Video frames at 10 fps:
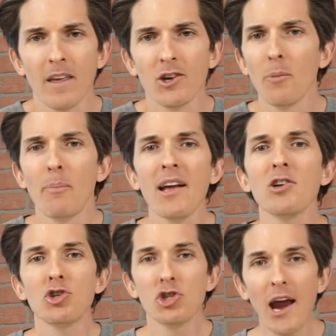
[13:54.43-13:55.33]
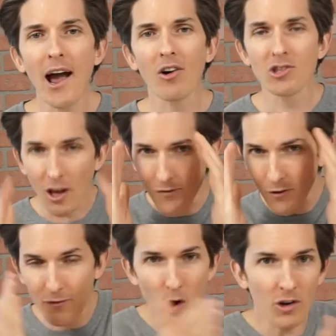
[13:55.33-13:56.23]
Your biggest challenge, if
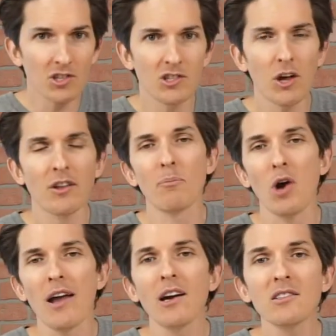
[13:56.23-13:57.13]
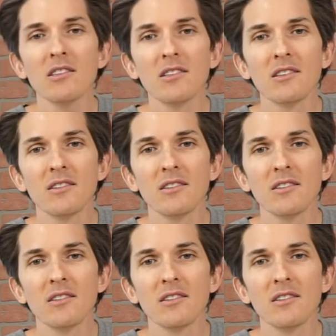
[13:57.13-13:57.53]
your focus is on the product,